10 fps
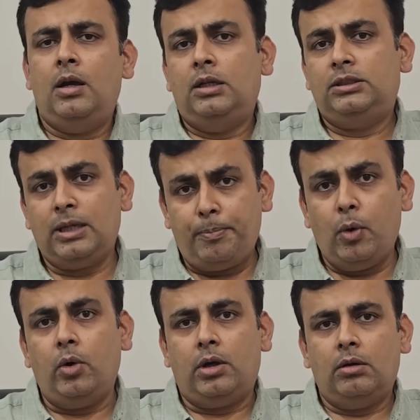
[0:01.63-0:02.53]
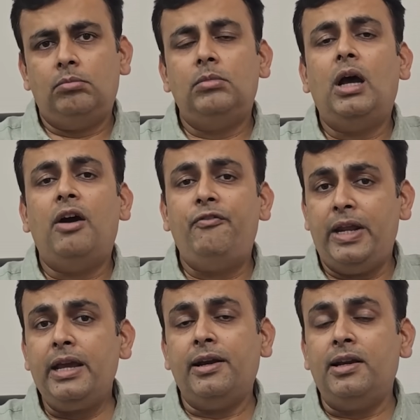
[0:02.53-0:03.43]
Support, a
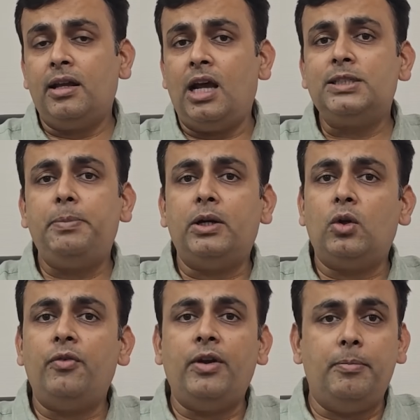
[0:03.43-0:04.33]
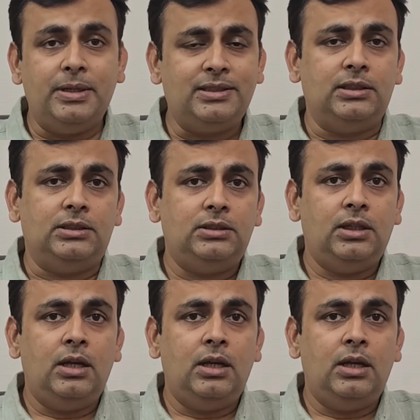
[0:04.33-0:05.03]
very critical aspect of a business.